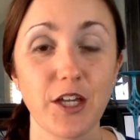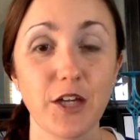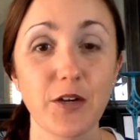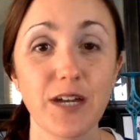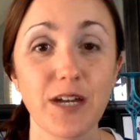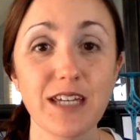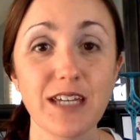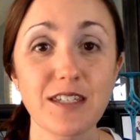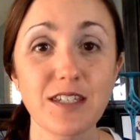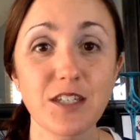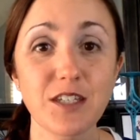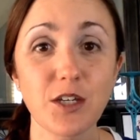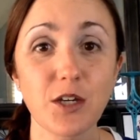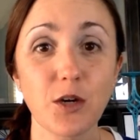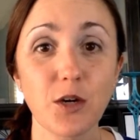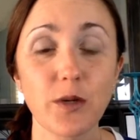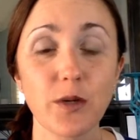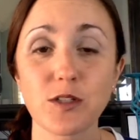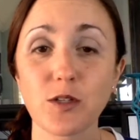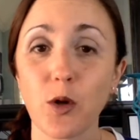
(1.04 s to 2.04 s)
Your
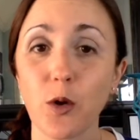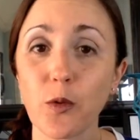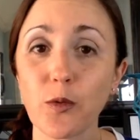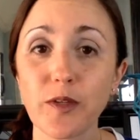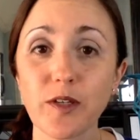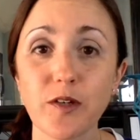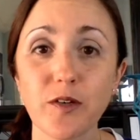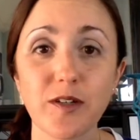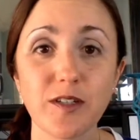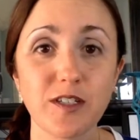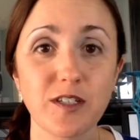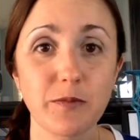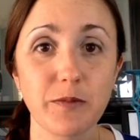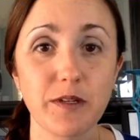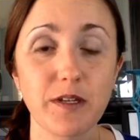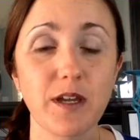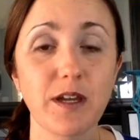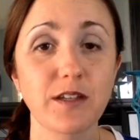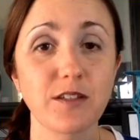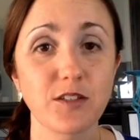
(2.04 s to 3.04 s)
SEO is only going to
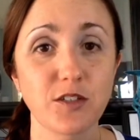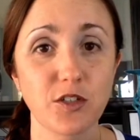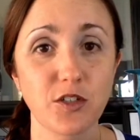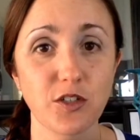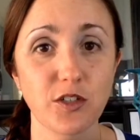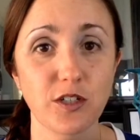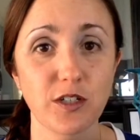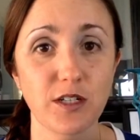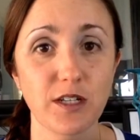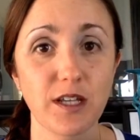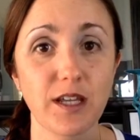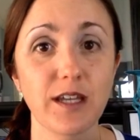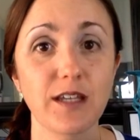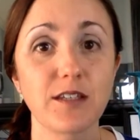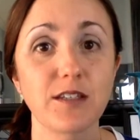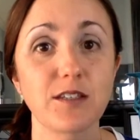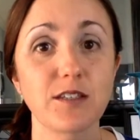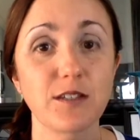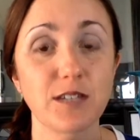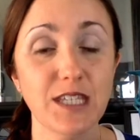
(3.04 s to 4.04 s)
be as good
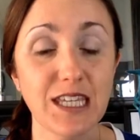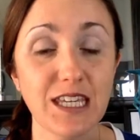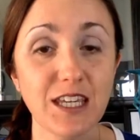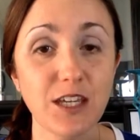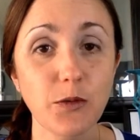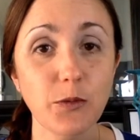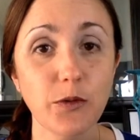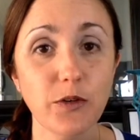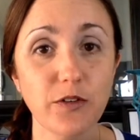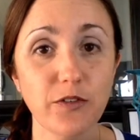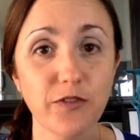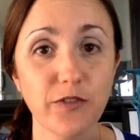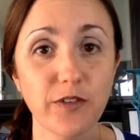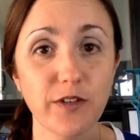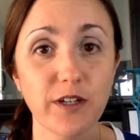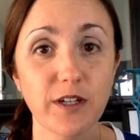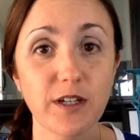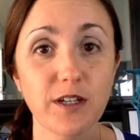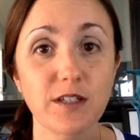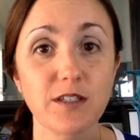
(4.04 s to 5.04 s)
as the keyword
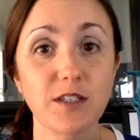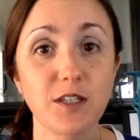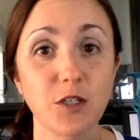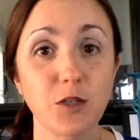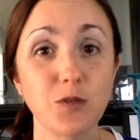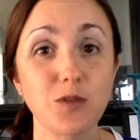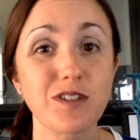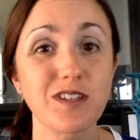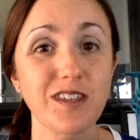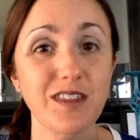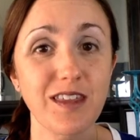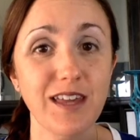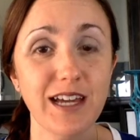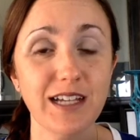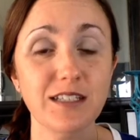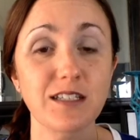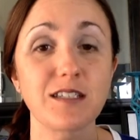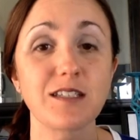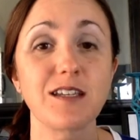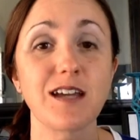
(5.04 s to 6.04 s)
phrase that you
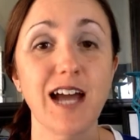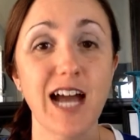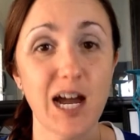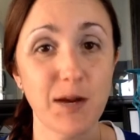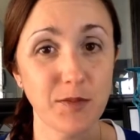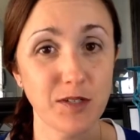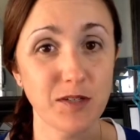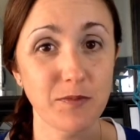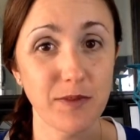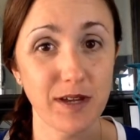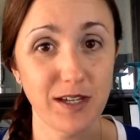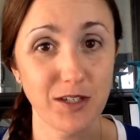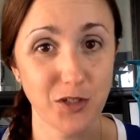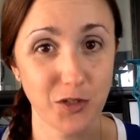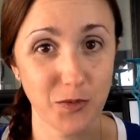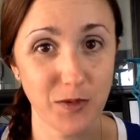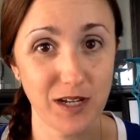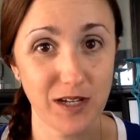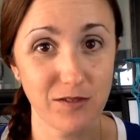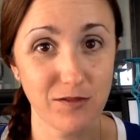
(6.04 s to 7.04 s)
select to
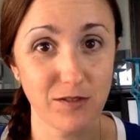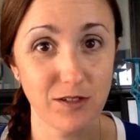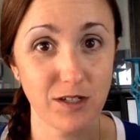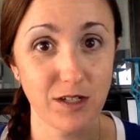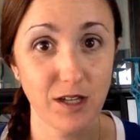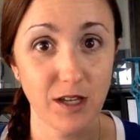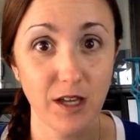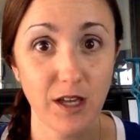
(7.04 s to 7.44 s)
optimize around.